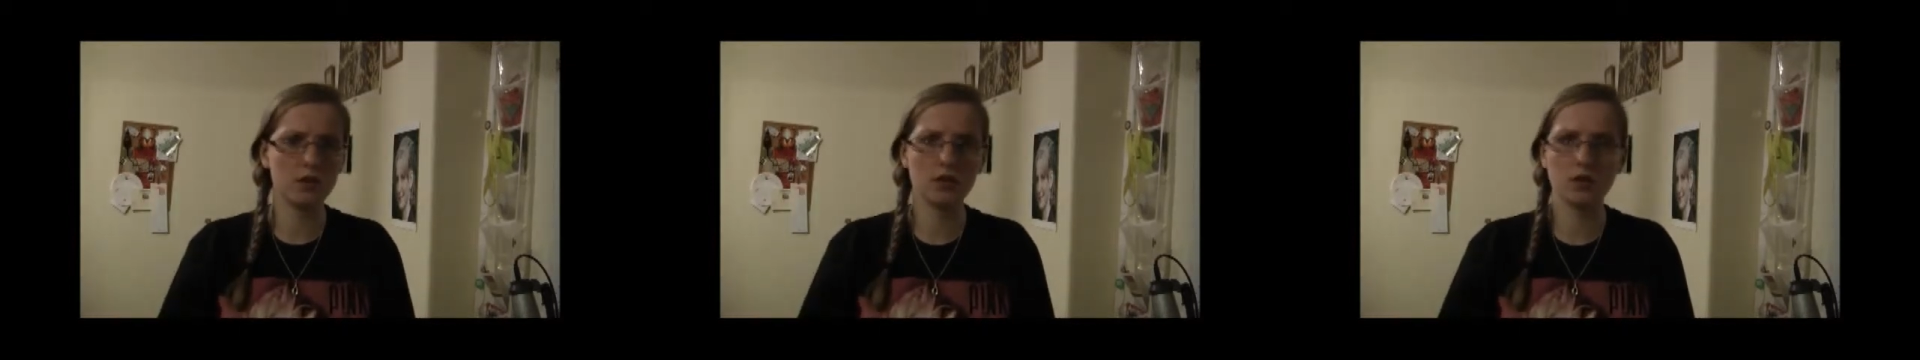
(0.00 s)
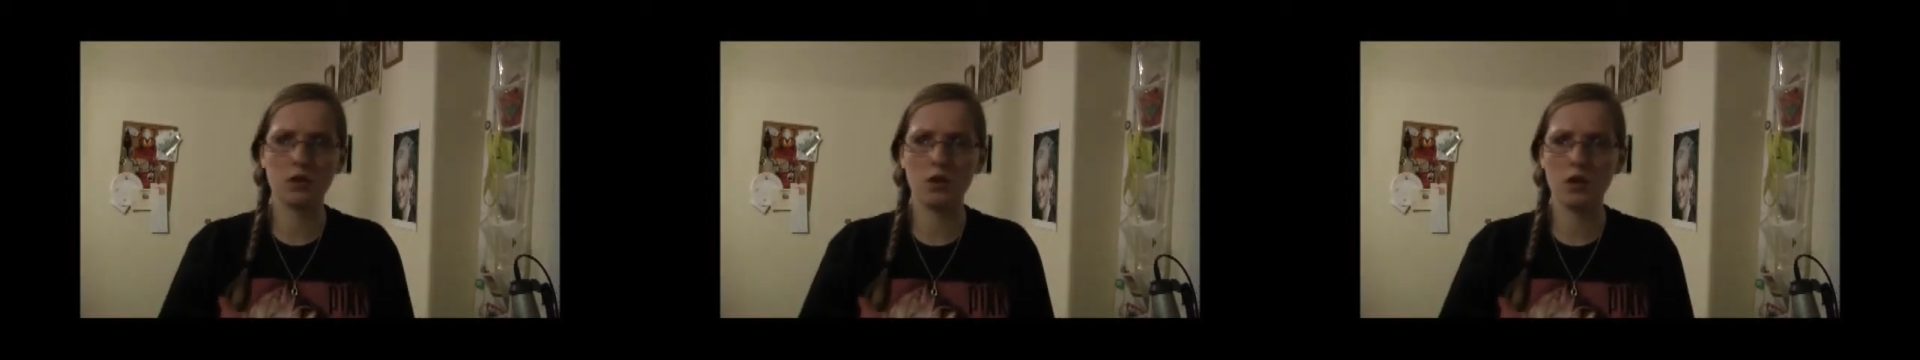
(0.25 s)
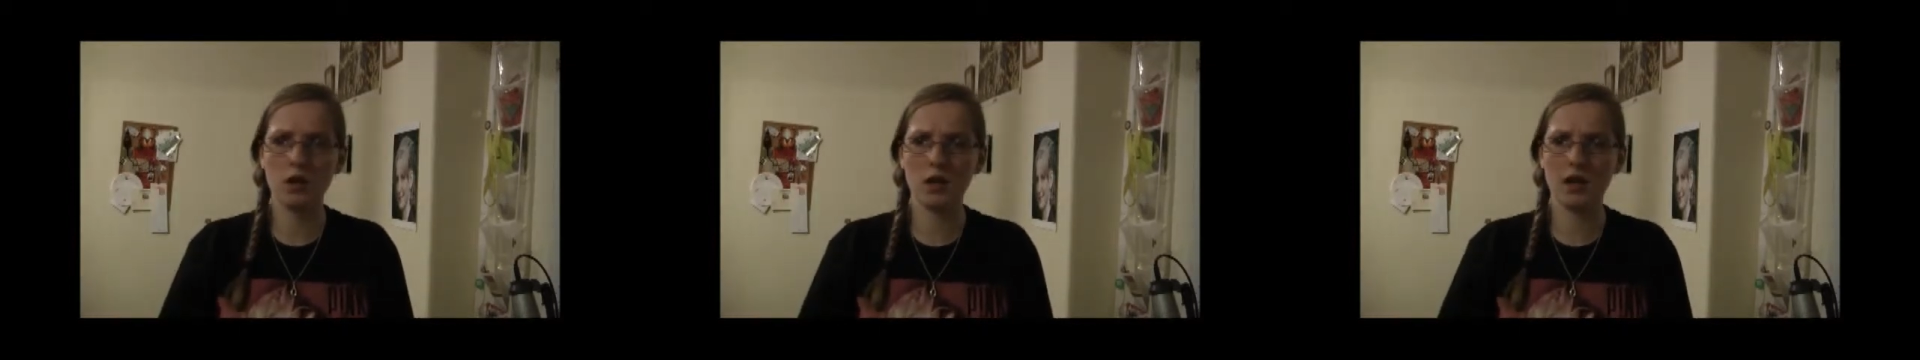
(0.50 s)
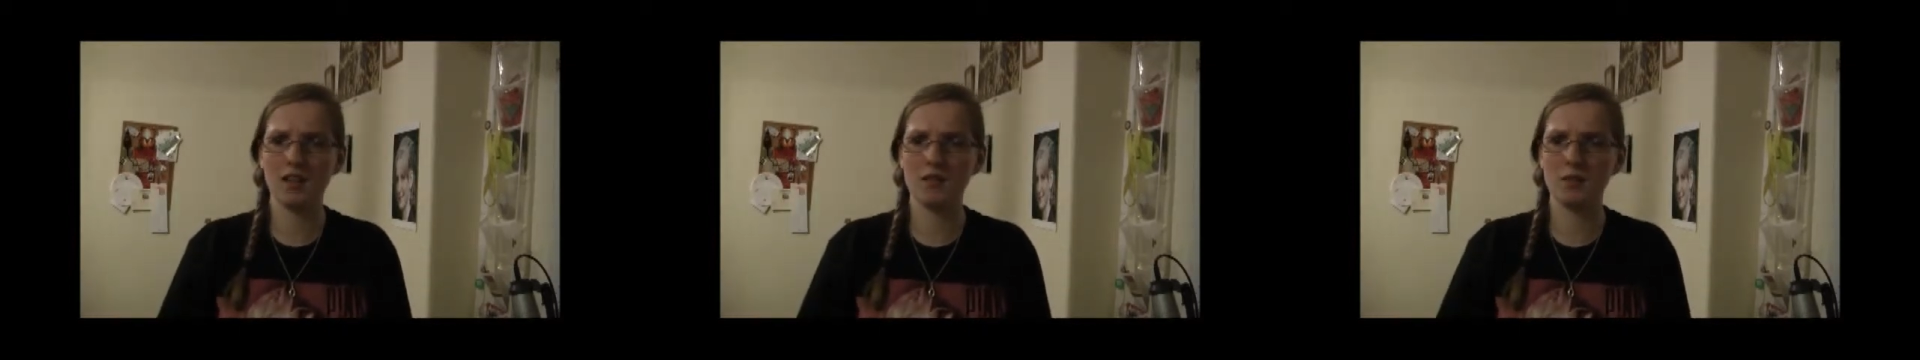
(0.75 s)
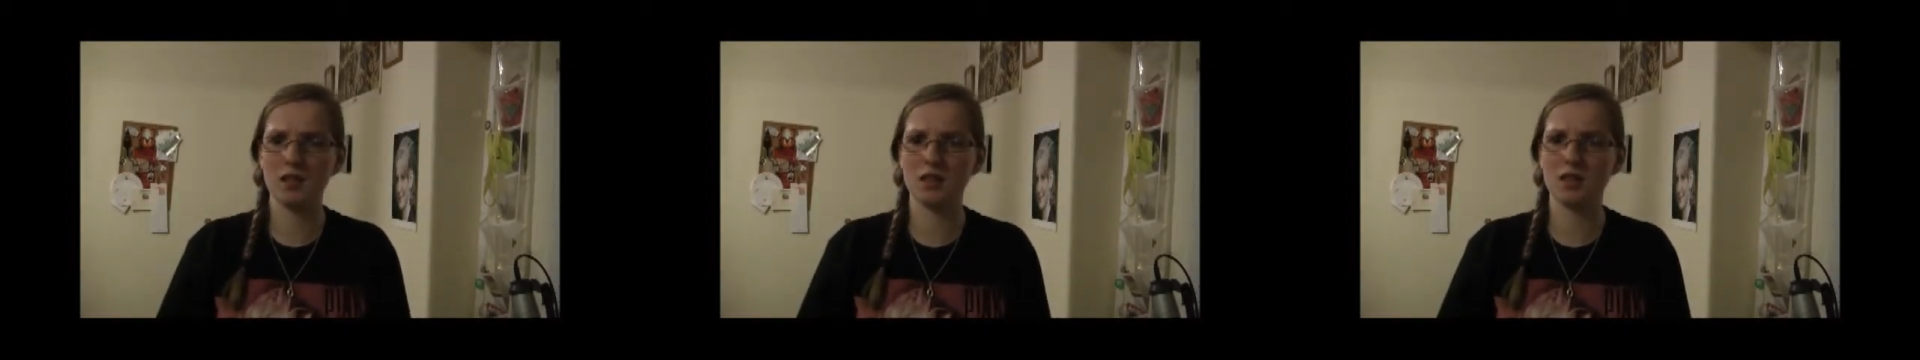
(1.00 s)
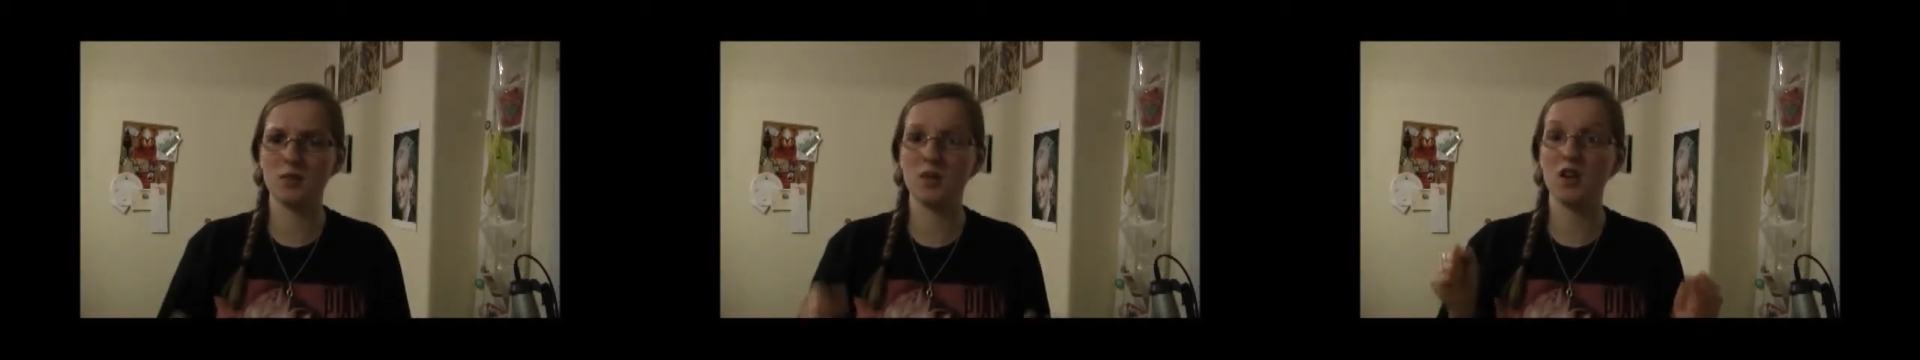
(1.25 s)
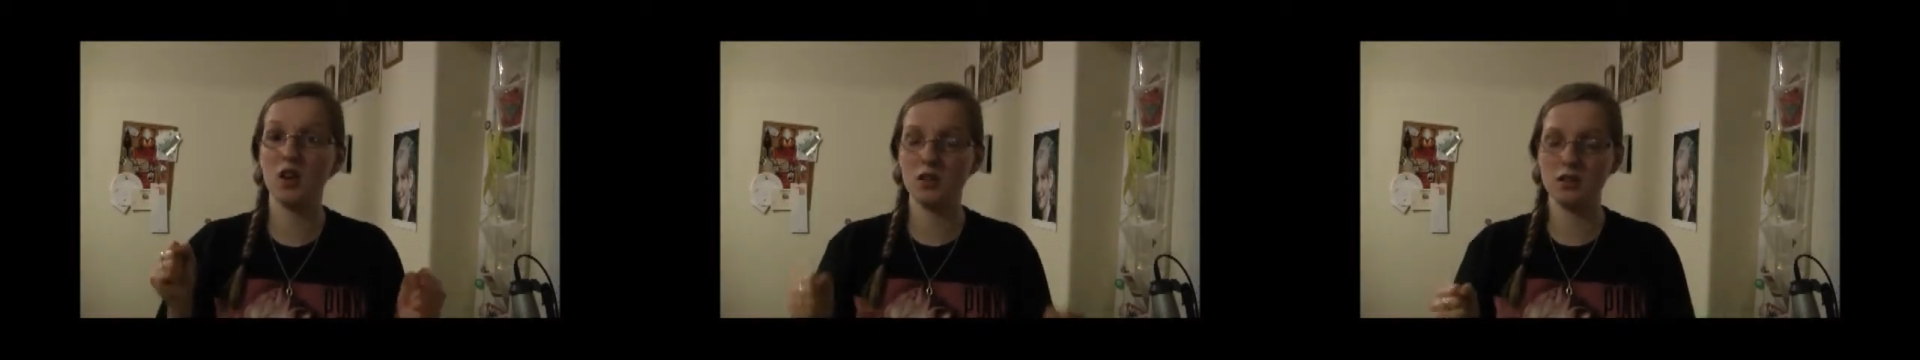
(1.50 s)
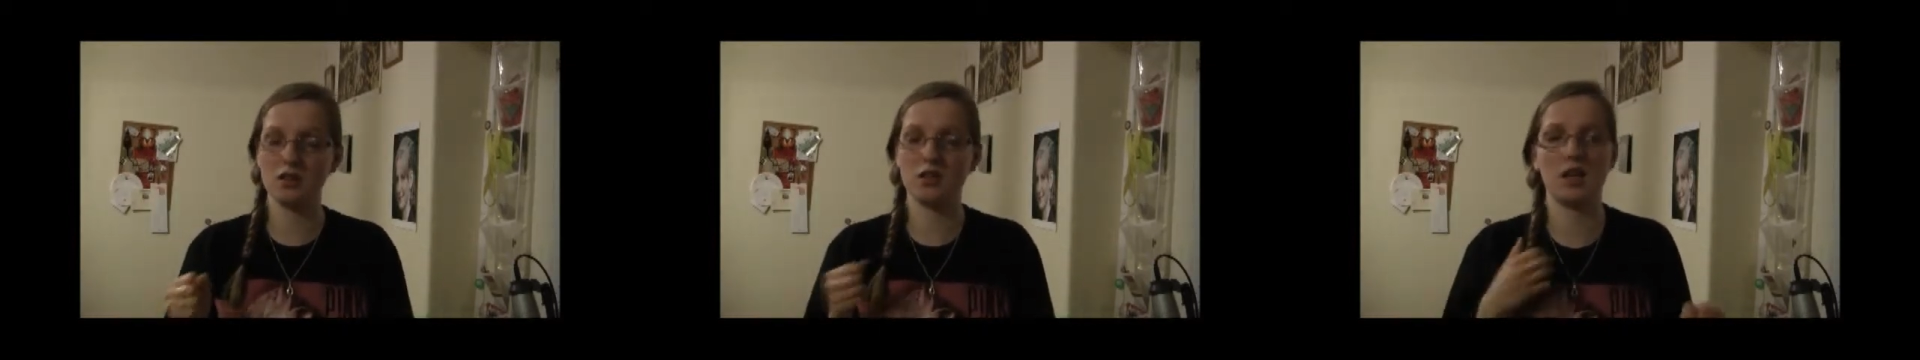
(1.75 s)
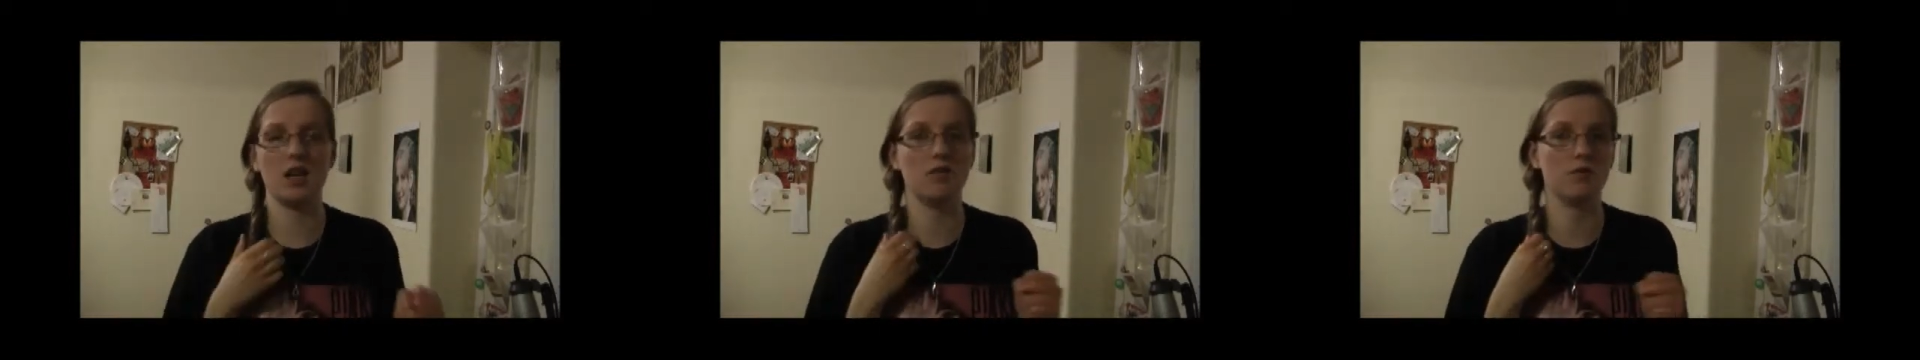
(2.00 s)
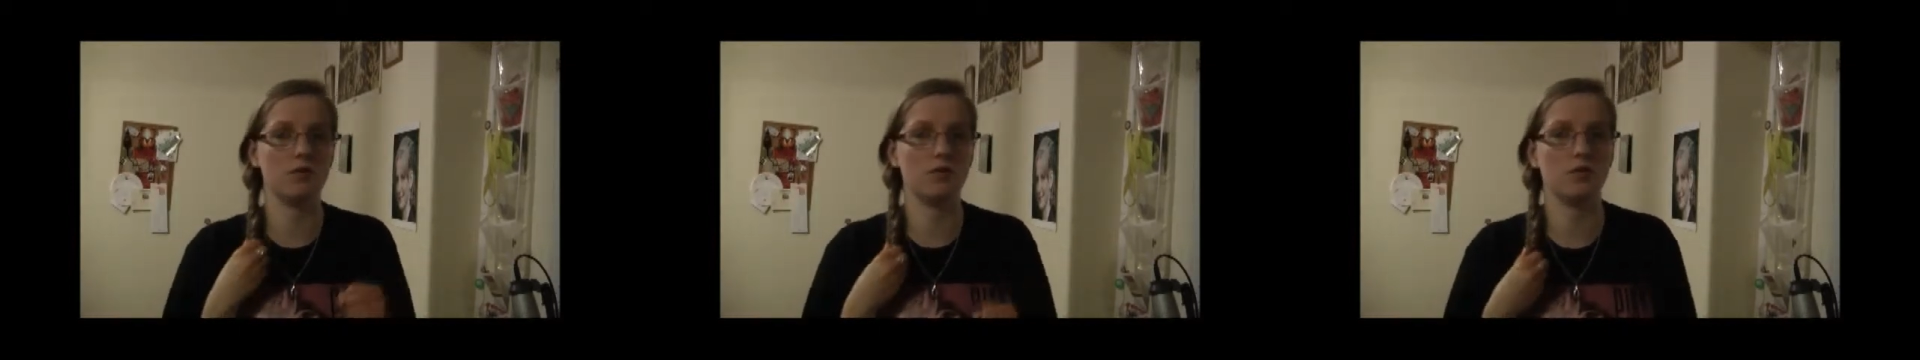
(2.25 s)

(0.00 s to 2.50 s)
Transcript: tutorial I've planned because I have